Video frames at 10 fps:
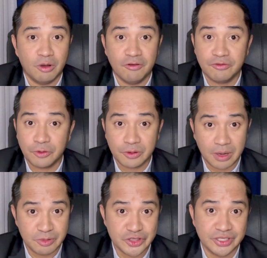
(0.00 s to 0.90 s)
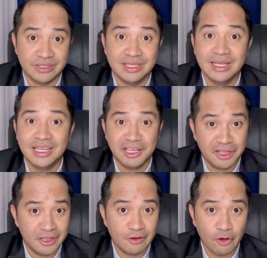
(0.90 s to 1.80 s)
of corruption in
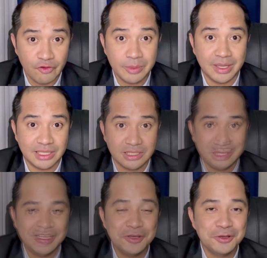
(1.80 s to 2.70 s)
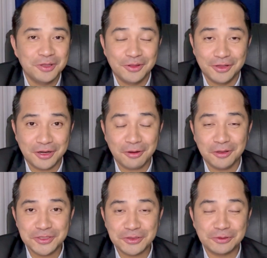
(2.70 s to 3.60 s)
the government. There are
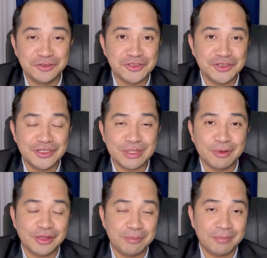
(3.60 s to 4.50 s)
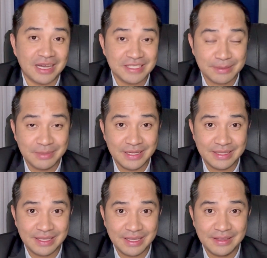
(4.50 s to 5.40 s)
also concerns about the
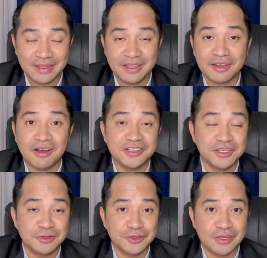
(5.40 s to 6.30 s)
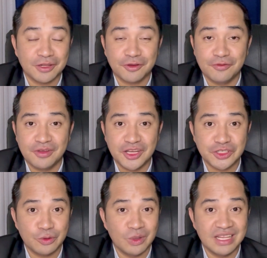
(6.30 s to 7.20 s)
possibility that the Constitutional
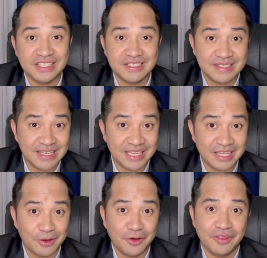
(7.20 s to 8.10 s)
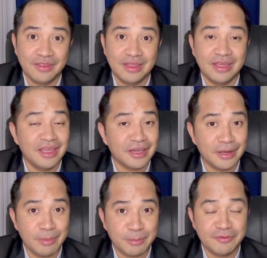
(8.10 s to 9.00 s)
Convention will not stick on the
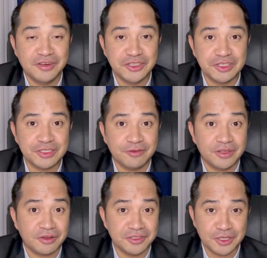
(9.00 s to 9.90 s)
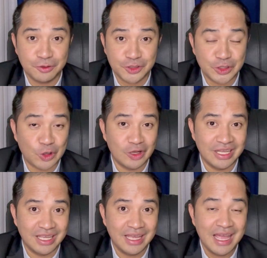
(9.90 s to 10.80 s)
economic provisions of the Constitution
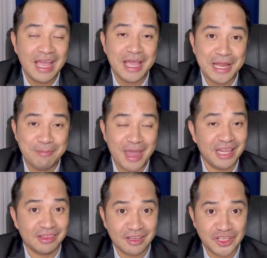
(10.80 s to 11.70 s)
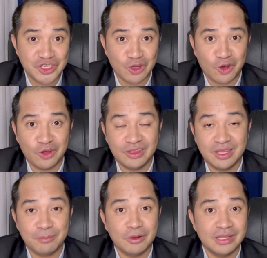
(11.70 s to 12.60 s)
only and may touch on
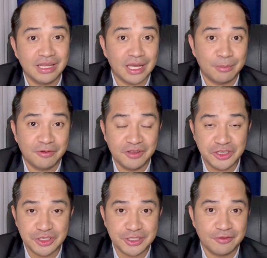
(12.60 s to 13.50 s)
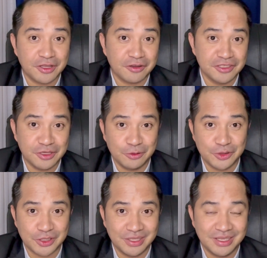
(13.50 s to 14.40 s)
the political provisions of the
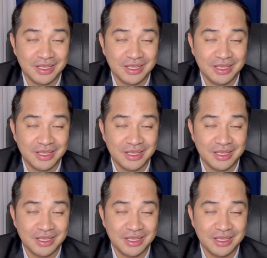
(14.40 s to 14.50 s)
Constitution.